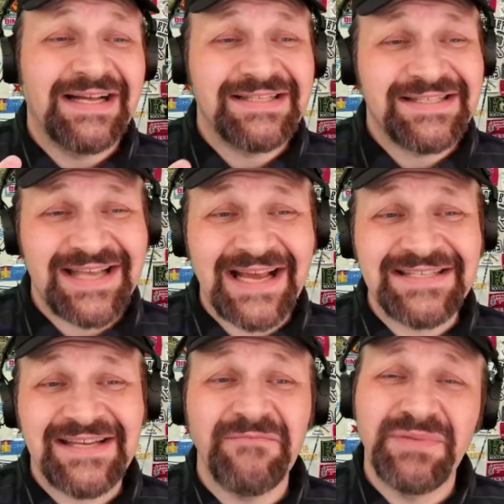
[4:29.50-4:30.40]

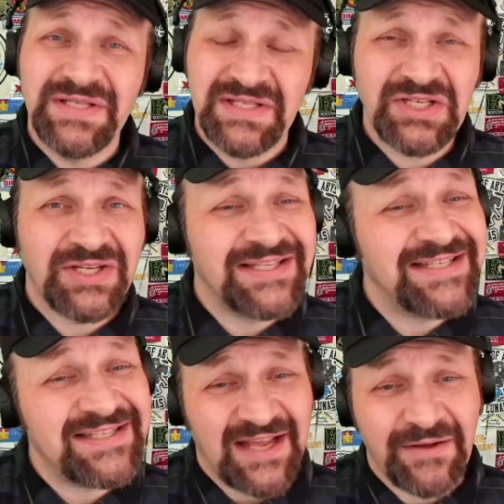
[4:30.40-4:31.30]
sizing, position,
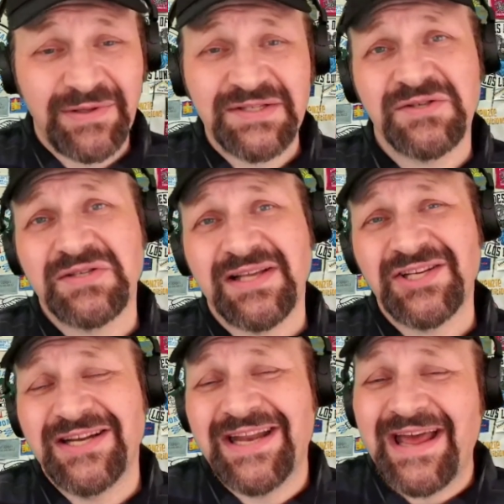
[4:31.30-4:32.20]
stabilizer
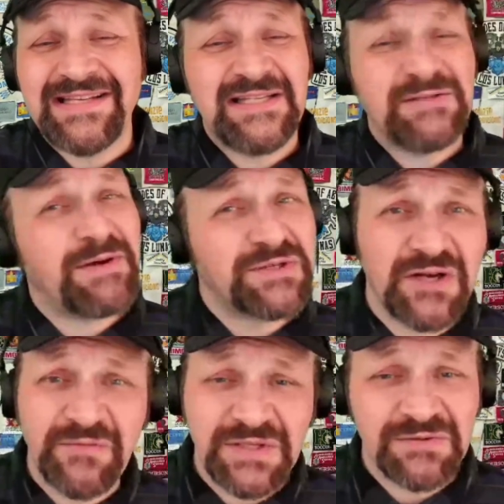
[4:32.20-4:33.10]
selection, and any special
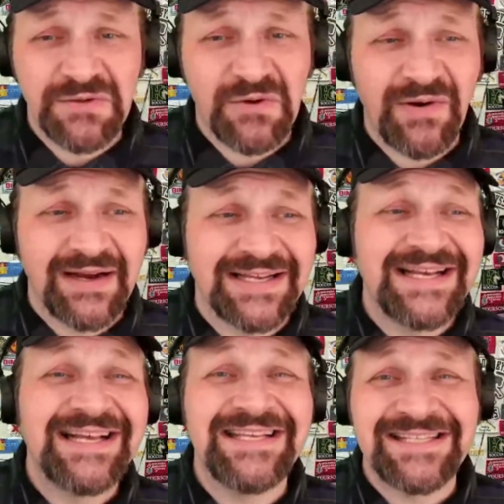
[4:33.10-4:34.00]
treatment that's required,
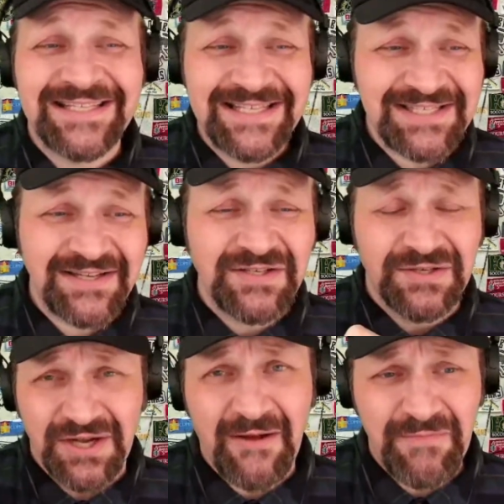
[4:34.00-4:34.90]
is listed in
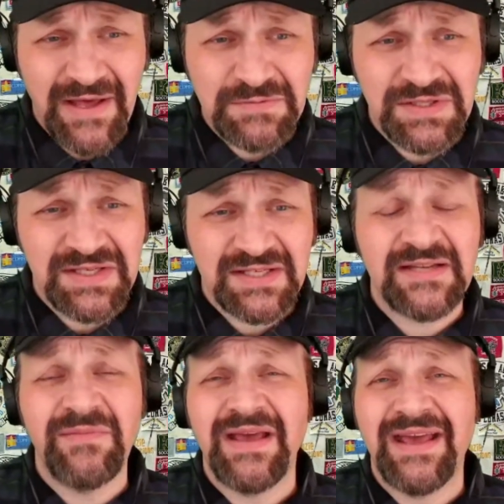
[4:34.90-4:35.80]
your job management
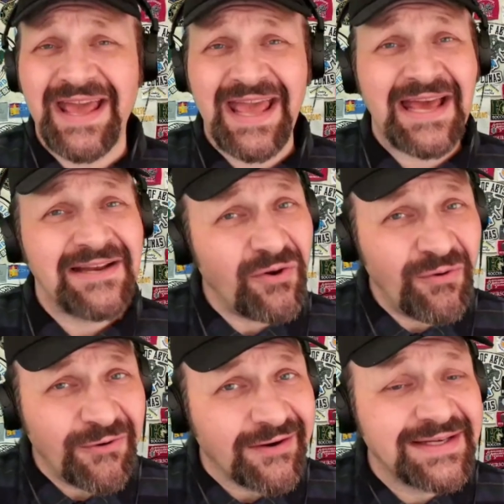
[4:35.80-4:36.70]
system and
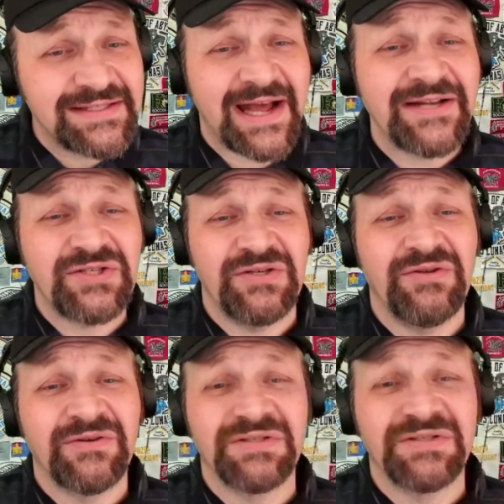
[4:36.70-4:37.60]
or attached to
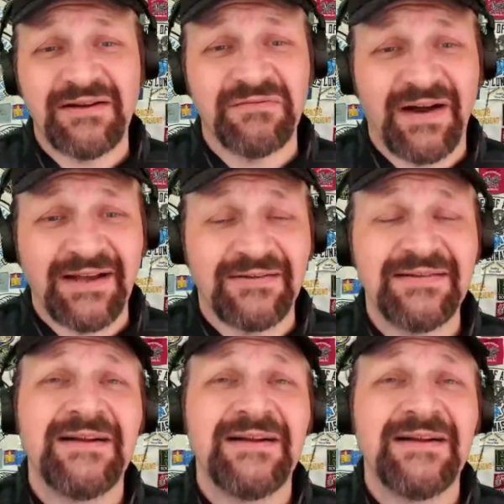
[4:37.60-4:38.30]
your direct file.